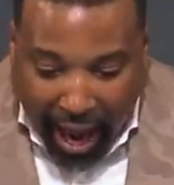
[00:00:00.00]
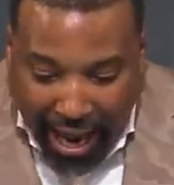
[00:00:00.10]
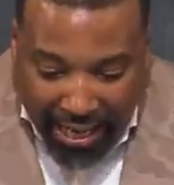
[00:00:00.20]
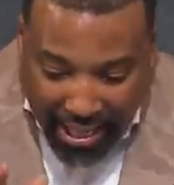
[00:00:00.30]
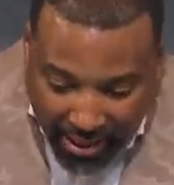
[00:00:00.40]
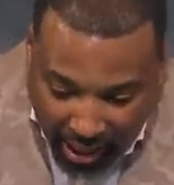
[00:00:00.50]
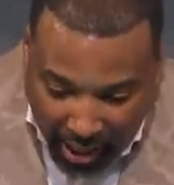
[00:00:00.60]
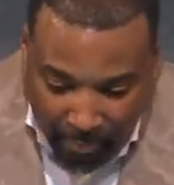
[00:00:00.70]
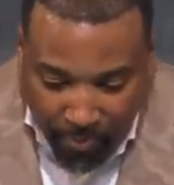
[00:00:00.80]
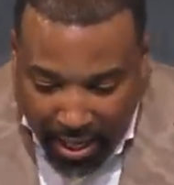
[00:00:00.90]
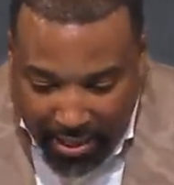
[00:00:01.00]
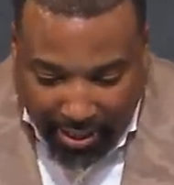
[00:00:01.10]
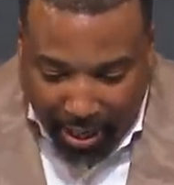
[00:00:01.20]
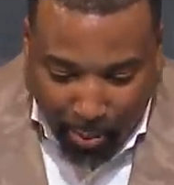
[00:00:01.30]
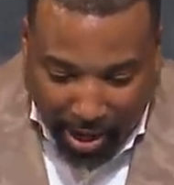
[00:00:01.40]
And he said, He
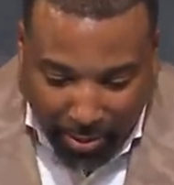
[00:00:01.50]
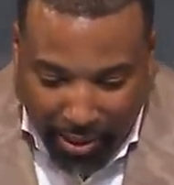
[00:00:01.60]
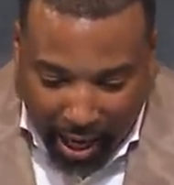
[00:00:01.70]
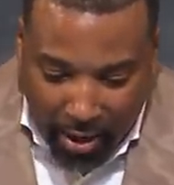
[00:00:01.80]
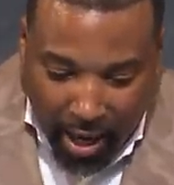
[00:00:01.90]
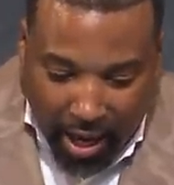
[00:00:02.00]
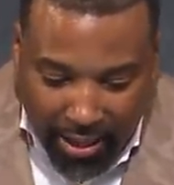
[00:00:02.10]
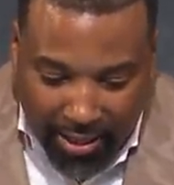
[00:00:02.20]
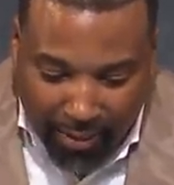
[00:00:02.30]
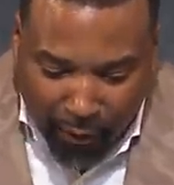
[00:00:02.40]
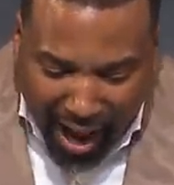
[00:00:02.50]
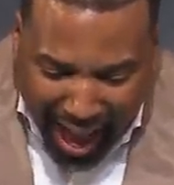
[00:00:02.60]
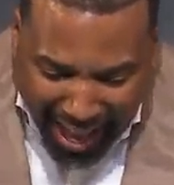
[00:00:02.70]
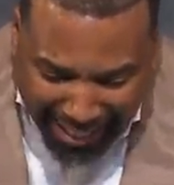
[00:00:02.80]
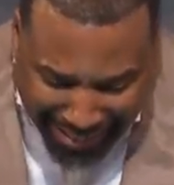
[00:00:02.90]
said, watch me now. He says, For
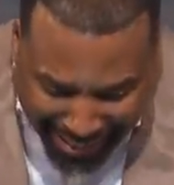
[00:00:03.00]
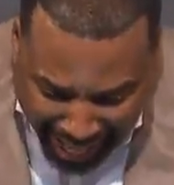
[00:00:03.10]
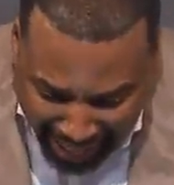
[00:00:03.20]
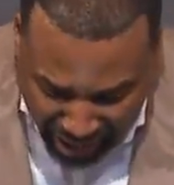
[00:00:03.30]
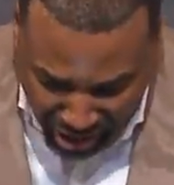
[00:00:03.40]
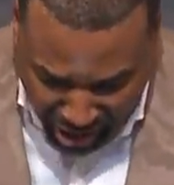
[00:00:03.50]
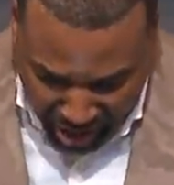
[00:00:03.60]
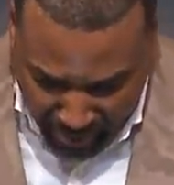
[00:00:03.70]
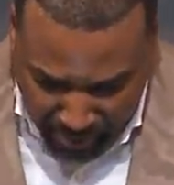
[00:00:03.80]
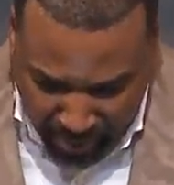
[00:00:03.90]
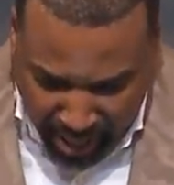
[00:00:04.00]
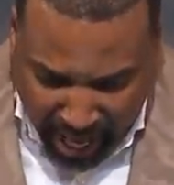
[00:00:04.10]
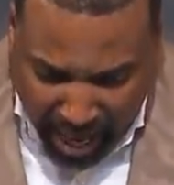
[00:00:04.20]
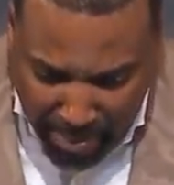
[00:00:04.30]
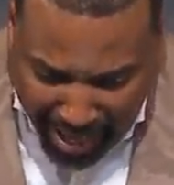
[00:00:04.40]
I acknowledge them,
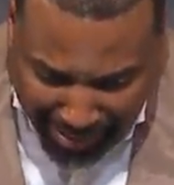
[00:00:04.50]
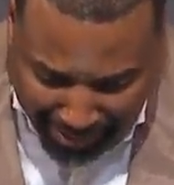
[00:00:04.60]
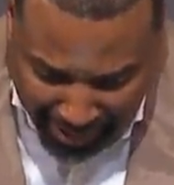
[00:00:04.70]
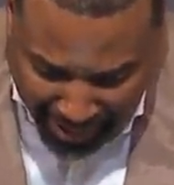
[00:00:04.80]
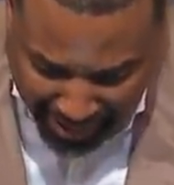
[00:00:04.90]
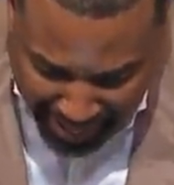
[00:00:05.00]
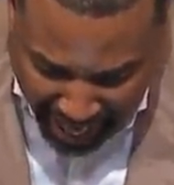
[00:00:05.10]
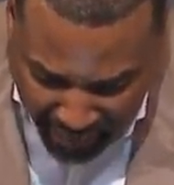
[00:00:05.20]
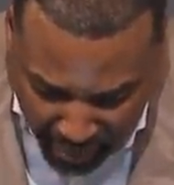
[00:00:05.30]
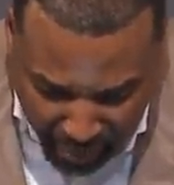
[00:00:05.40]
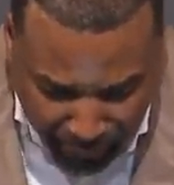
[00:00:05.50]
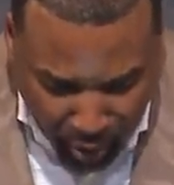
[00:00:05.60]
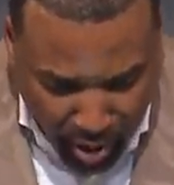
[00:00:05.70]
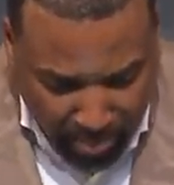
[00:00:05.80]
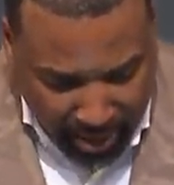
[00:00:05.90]
and my sin is ever
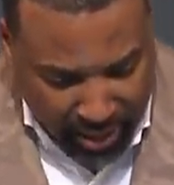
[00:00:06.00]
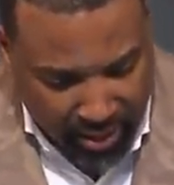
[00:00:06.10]
before me.